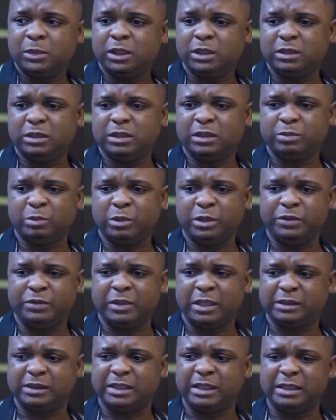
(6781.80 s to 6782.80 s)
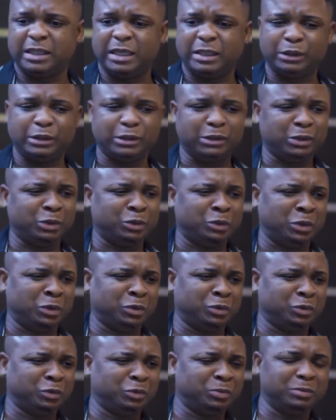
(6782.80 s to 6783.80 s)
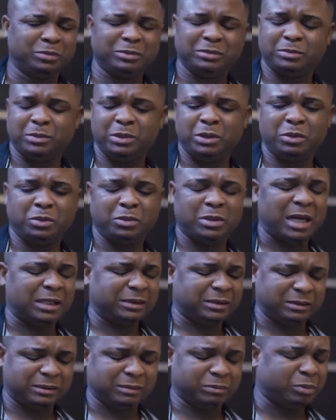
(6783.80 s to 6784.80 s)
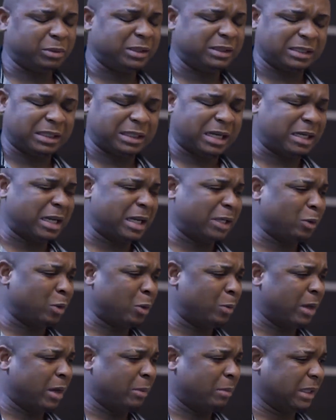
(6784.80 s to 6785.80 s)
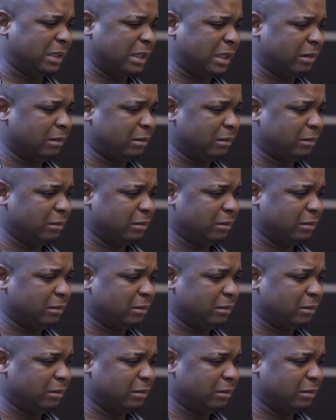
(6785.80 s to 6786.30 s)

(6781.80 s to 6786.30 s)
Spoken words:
This money you are saying now, it's too. Please, can I call my mother?